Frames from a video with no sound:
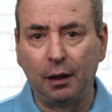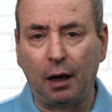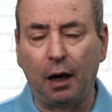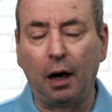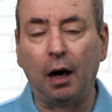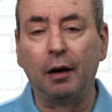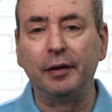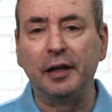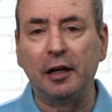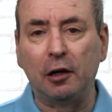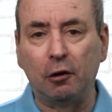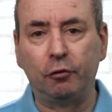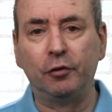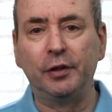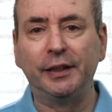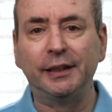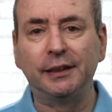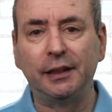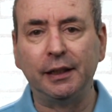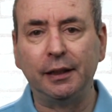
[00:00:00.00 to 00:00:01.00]
are
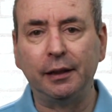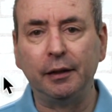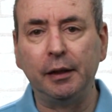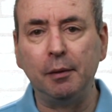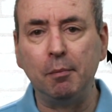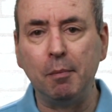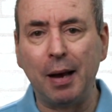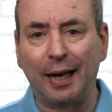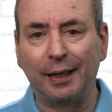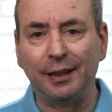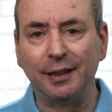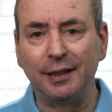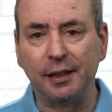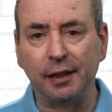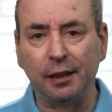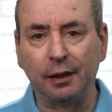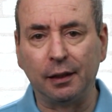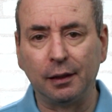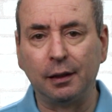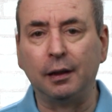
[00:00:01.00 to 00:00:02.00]
increasingly
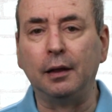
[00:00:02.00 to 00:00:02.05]
managing